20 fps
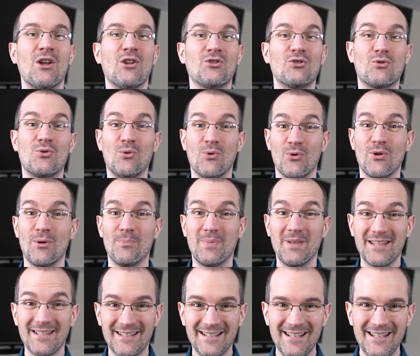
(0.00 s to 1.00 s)
to grow your
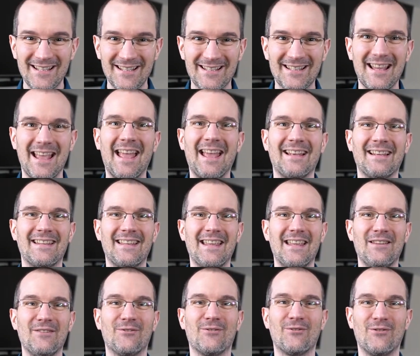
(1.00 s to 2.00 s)
business and
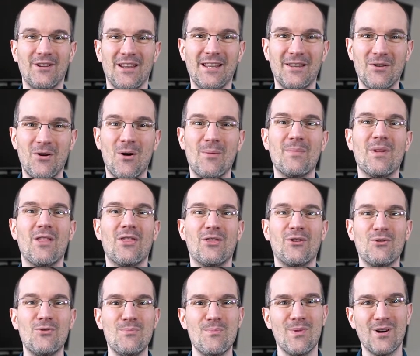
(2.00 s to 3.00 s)
gain freedom
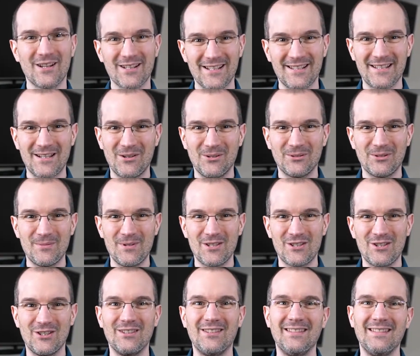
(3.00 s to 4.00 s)
through marketing
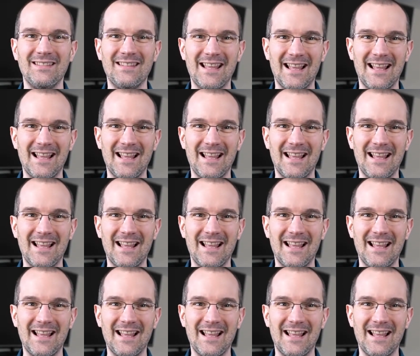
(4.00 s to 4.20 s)
automation,